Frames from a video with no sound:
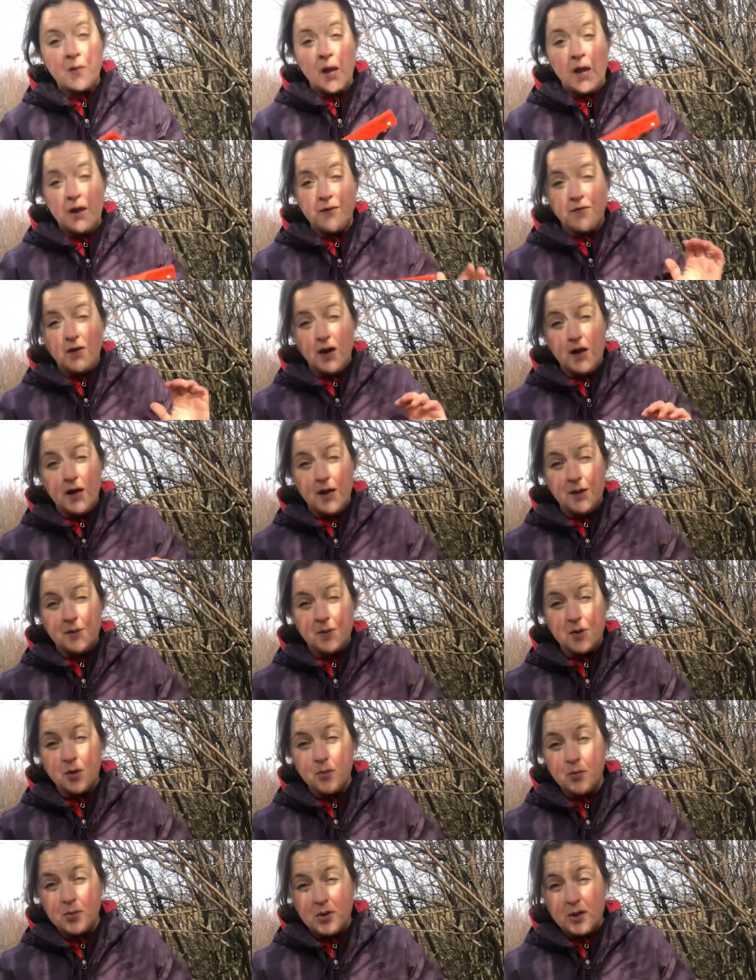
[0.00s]
If I am
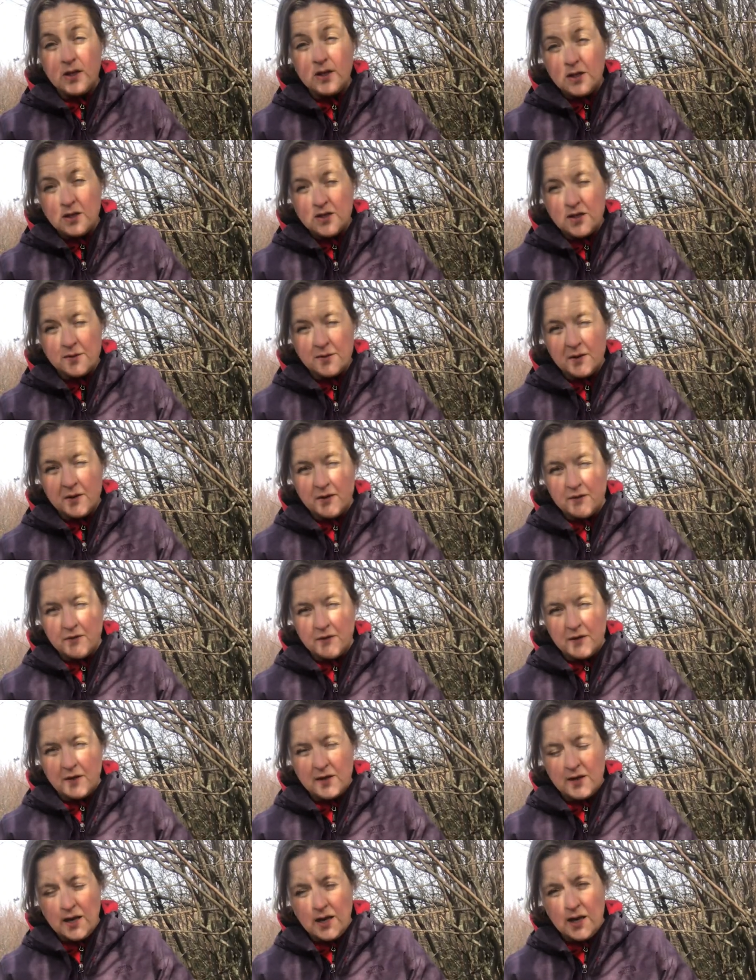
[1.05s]
completely done with it for
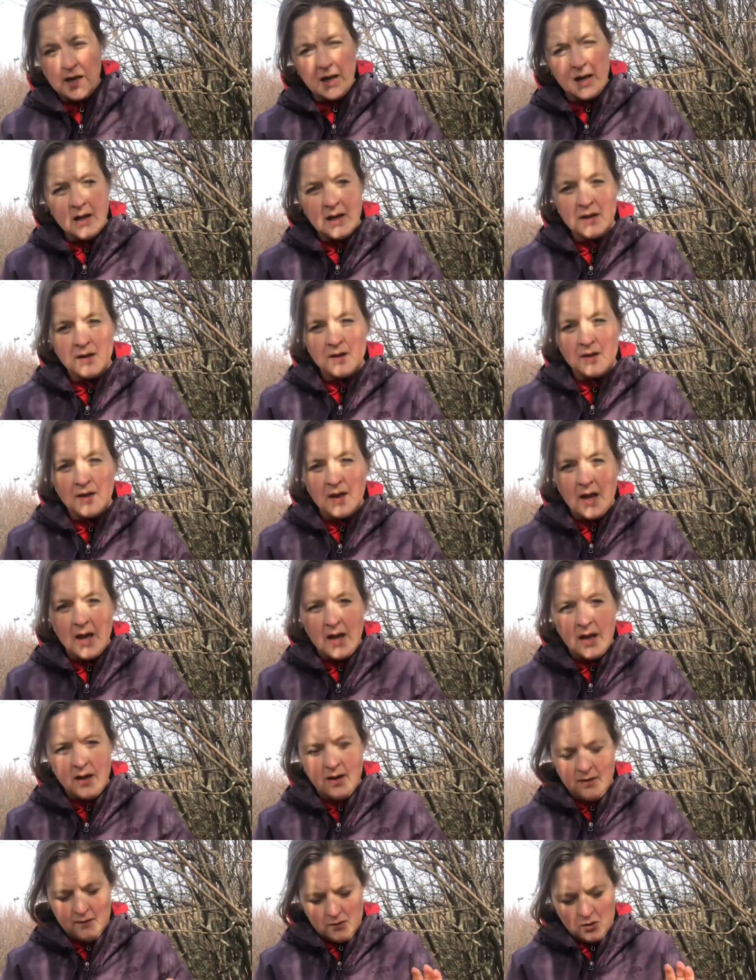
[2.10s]
the day,
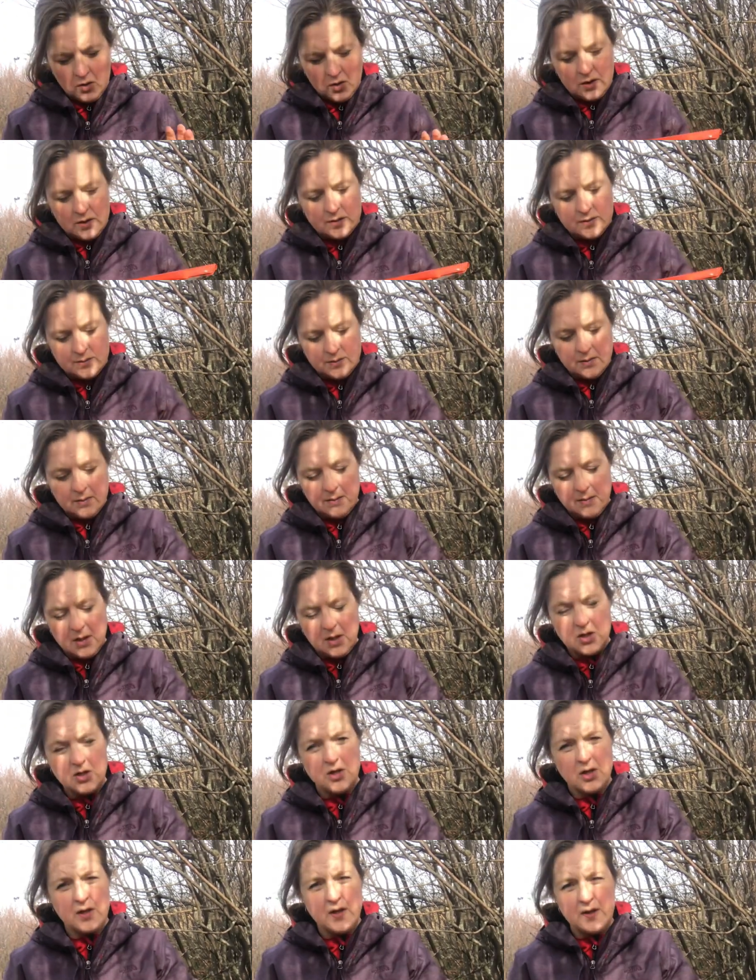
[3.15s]
then of course
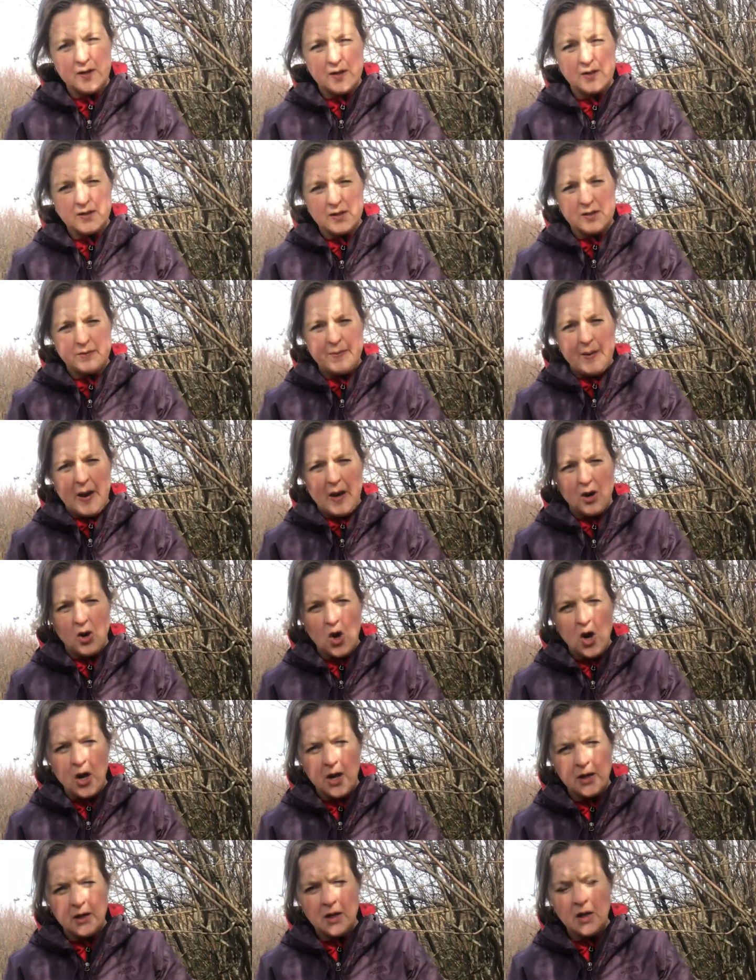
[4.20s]
make sure that this is back
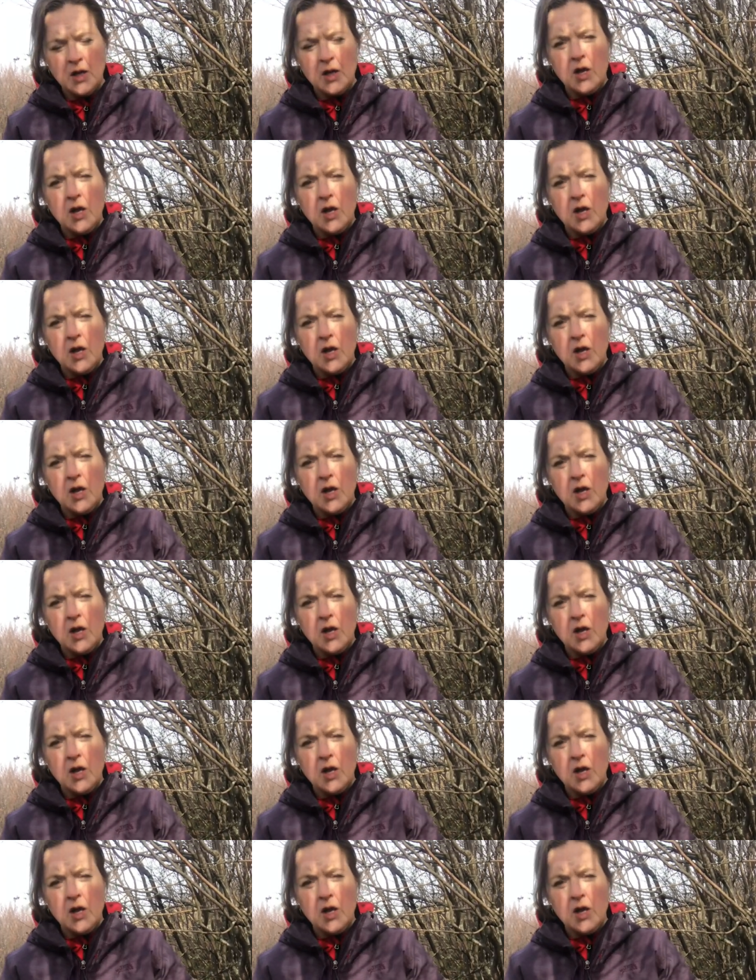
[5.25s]
on,